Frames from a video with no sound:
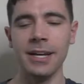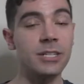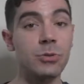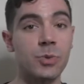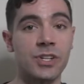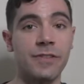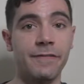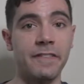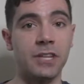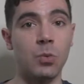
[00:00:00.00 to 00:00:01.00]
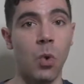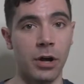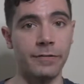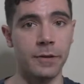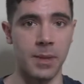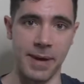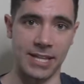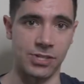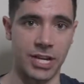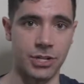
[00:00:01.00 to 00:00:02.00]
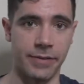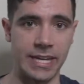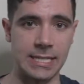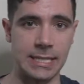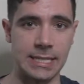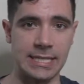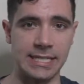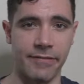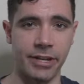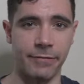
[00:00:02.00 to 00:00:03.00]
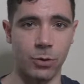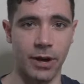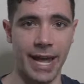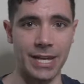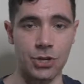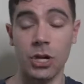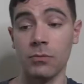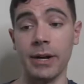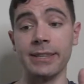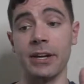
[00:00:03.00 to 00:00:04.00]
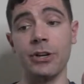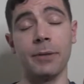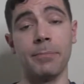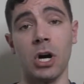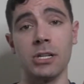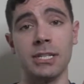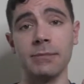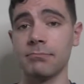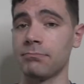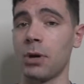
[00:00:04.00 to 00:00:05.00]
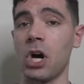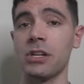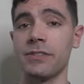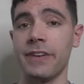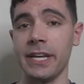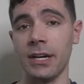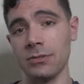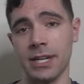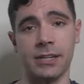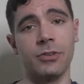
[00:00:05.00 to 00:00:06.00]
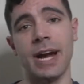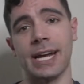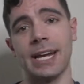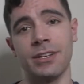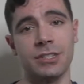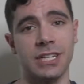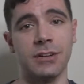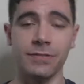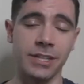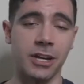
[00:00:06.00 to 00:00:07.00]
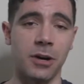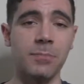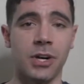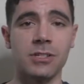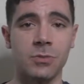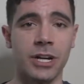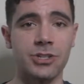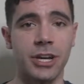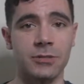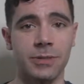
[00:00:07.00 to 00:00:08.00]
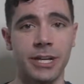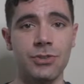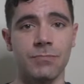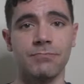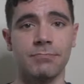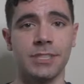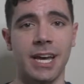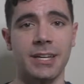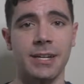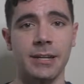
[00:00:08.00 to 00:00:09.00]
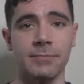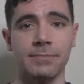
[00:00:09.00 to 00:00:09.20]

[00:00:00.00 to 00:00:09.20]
This was question 51 from the math section of ACT 74H. Right there you can pause it, pause the video, take a crack at it yourself, and then unpause and watch the explanation. See how you did.